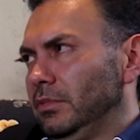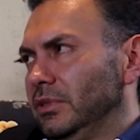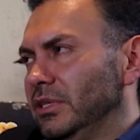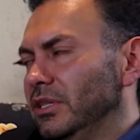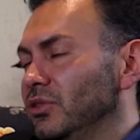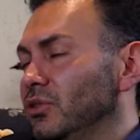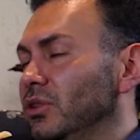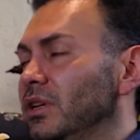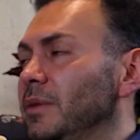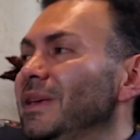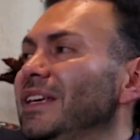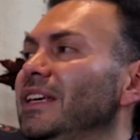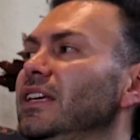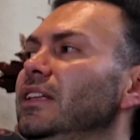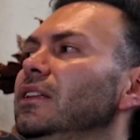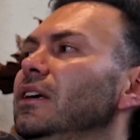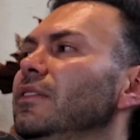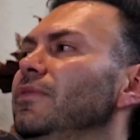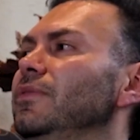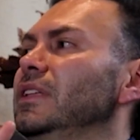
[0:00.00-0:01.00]
there's going to be
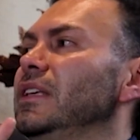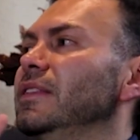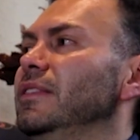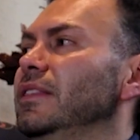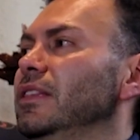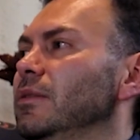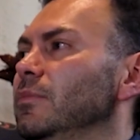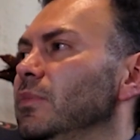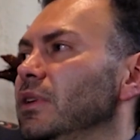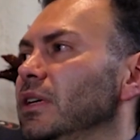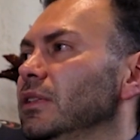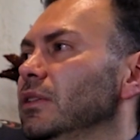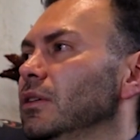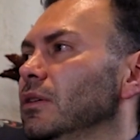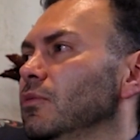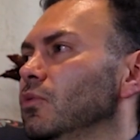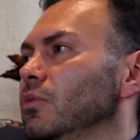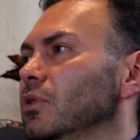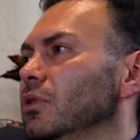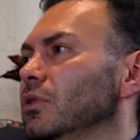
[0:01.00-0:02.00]
enough lithium in
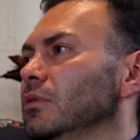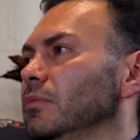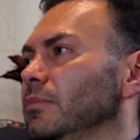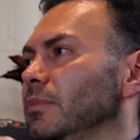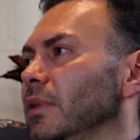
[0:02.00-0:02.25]
the world